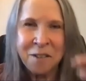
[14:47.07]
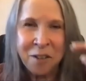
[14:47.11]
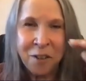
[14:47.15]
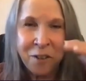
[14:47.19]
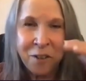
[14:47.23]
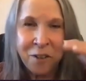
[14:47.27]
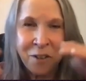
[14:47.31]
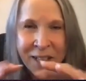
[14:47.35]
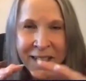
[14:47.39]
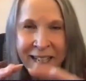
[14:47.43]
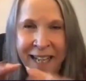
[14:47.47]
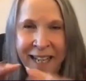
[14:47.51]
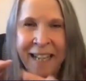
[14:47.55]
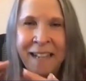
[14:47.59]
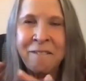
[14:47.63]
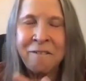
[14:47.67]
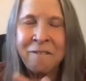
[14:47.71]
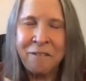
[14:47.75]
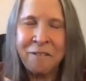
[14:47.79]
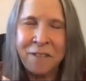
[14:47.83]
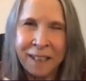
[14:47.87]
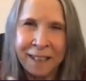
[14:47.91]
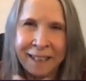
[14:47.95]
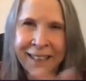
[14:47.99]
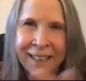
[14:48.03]
so you
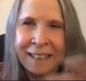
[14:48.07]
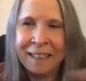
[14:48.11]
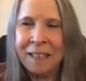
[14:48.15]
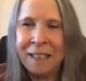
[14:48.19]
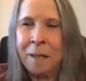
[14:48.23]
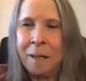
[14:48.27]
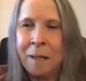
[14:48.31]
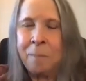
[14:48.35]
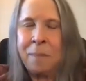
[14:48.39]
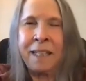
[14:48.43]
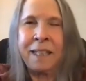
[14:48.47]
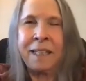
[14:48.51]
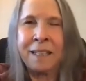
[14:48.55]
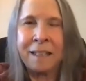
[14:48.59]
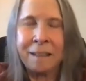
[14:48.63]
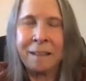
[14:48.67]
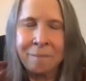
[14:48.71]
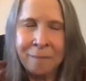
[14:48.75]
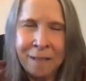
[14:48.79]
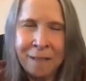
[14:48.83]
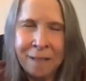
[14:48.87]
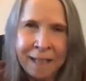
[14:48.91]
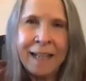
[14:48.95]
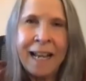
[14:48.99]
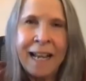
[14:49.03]
can feel it coming and